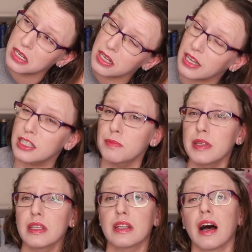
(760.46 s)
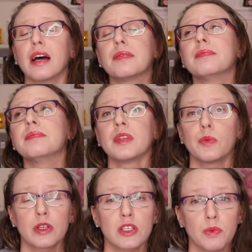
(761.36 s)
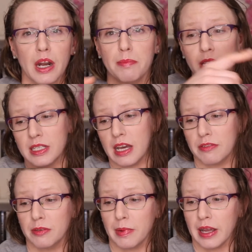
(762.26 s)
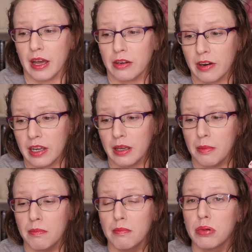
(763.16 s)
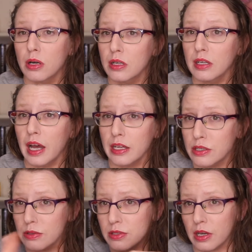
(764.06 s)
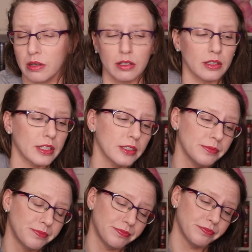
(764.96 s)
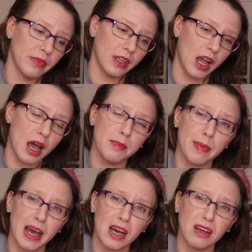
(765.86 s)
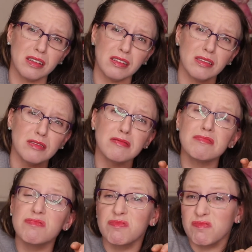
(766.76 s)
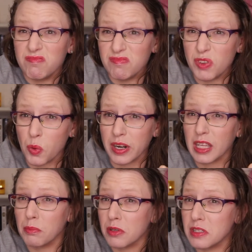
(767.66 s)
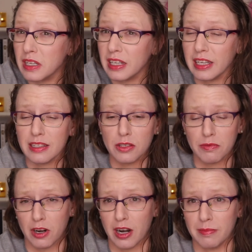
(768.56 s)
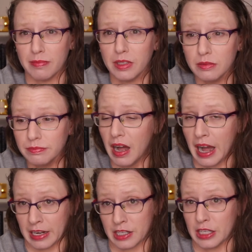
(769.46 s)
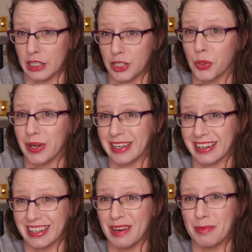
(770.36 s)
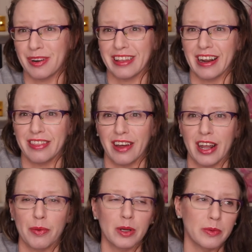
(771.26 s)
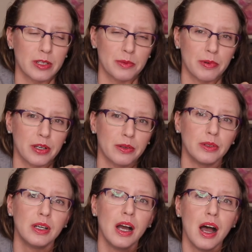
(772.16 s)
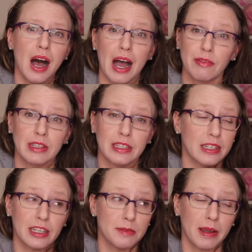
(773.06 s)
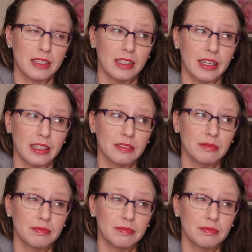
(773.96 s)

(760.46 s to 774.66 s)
Yeah, Spin the Dawn, which is what I picked out from my Alcrate book, as you saw earlier. I'm about 20% in. So far, I'm actually enjoying it a lot more than I thought I would, which is pretty cool. I really didn't expect to like it.